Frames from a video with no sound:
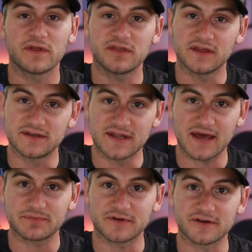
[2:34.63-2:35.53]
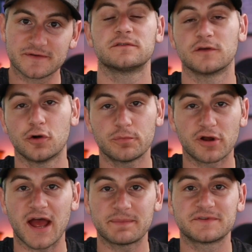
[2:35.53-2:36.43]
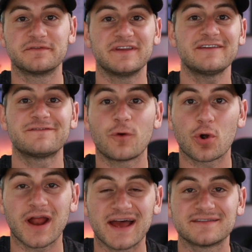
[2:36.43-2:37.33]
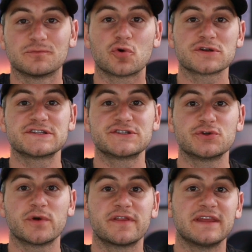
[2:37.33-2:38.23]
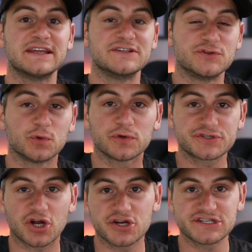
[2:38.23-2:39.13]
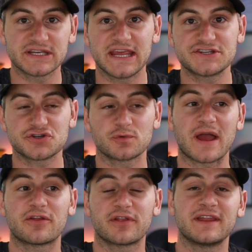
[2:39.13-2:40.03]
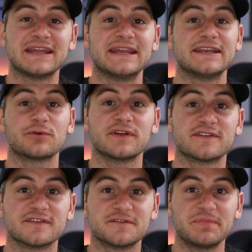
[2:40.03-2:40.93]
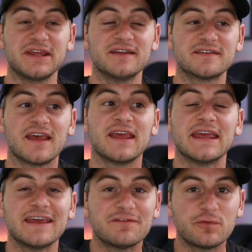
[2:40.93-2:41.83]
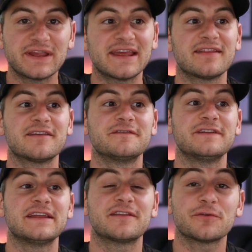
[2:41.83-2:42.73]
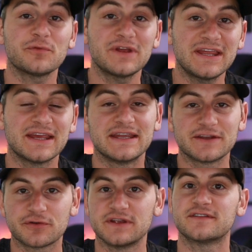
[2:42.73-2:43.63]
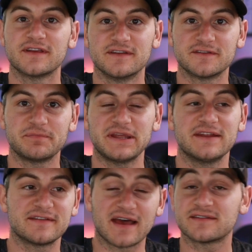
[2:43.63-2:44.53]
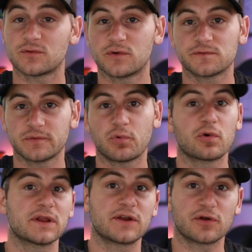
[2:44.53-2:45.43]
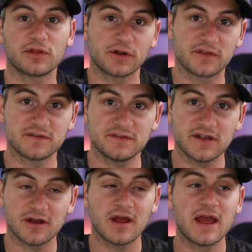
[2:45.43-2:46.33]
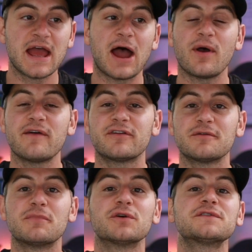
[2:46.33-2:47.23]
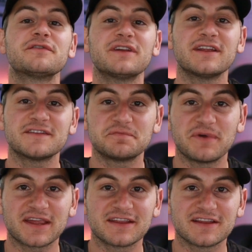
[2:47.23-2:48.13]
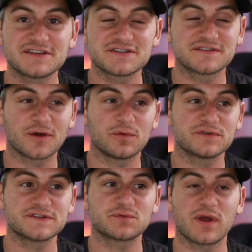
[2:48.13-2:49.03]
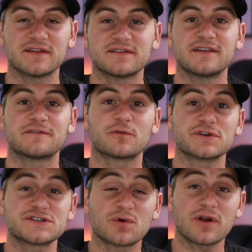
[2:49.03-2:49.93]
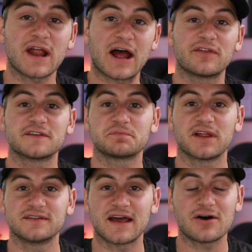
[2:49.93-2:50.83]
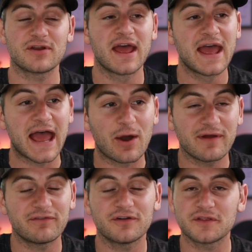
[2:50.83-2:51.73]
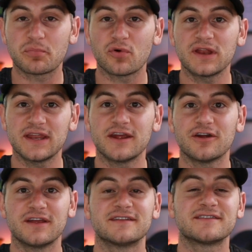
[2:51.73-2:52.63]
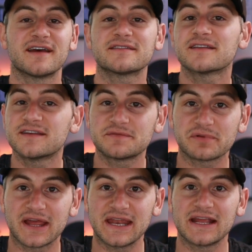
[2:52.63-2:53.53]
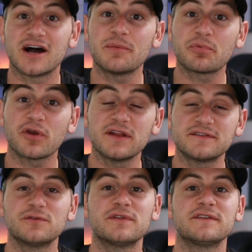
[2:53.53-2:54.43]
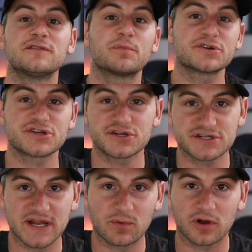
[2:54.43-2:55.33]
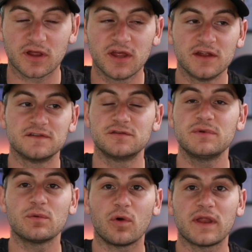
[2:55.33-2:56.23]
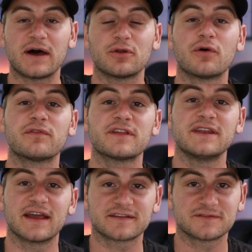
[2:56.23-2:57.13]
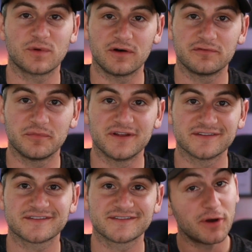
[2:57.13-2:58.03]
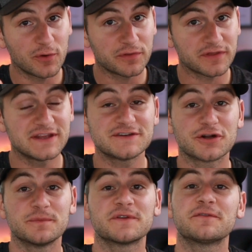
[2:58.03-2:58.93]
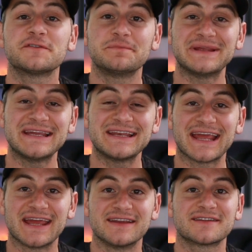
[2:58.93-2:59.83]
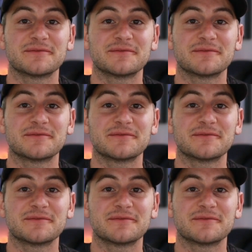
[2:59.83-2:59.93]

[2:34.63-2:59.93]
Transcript: with the adapter. So so perhaps V4 has more to do with the dual charging nature rather than an increase in speeds if we get the V3 increase in speeds as it was reported earlier this year. However, most of it is speculation, so we'll just wait and see for sure how this plays out. However, the point here is Tesla is planning upgrades to the supercharger network to be rolled out over the next 12 months, both in terms of speed and